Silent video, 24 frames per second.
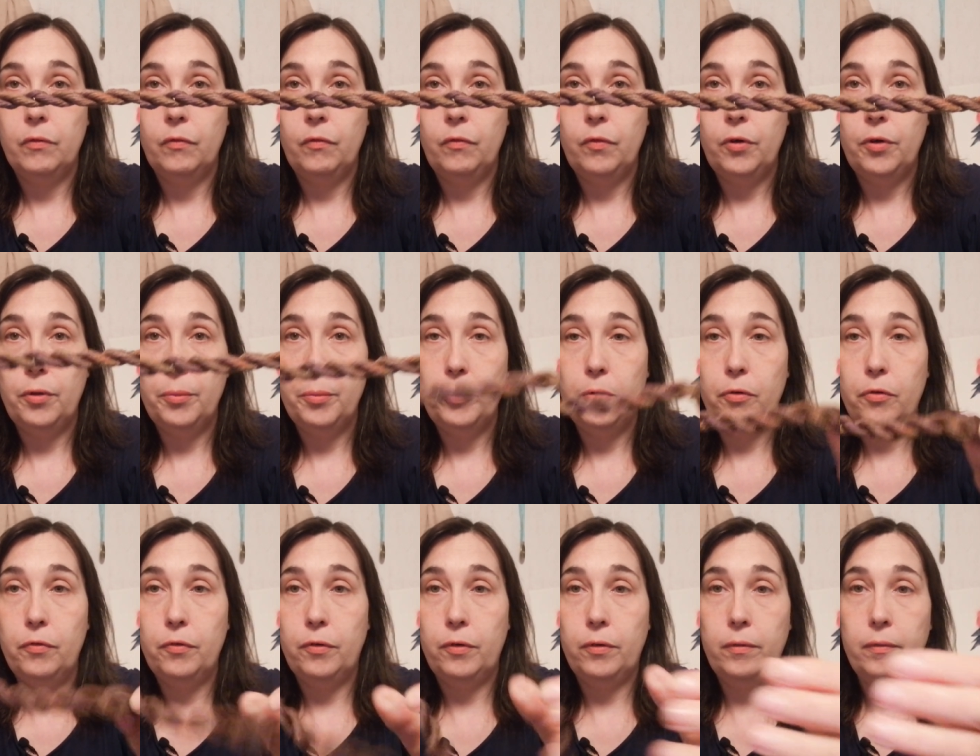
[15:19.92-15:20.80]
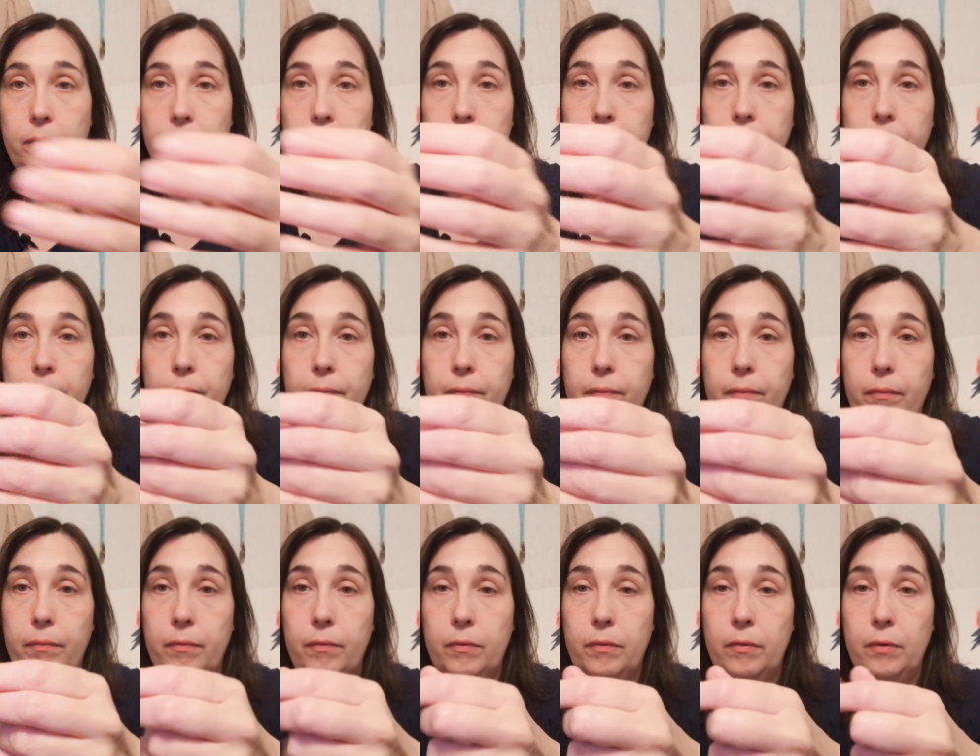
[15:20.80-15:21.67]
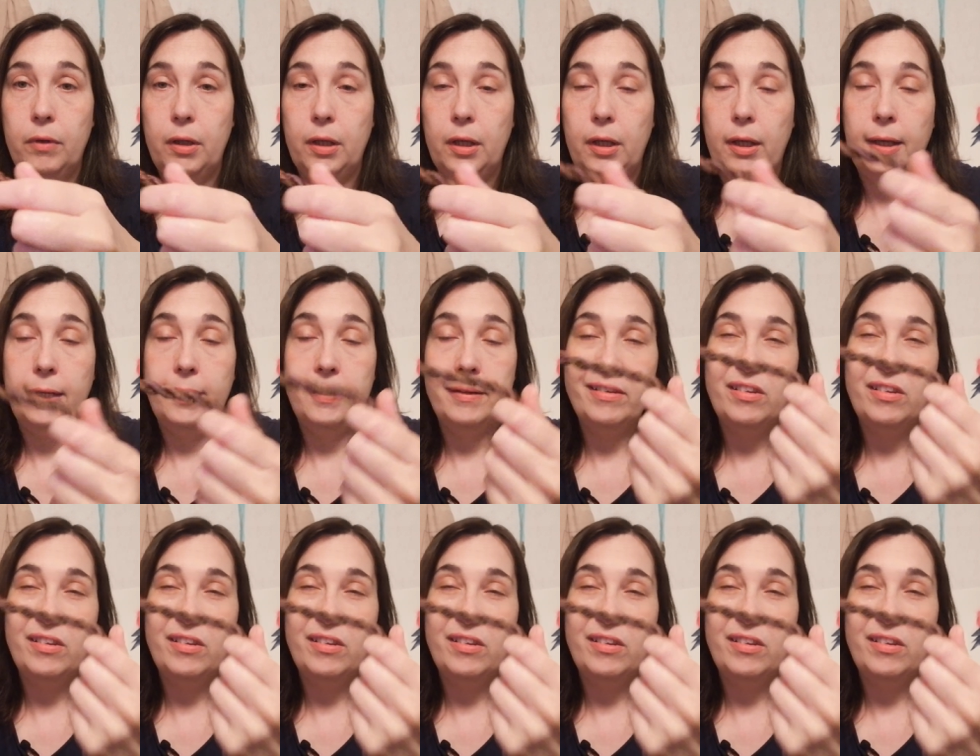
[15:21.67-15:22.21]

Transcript: Very beautiful. And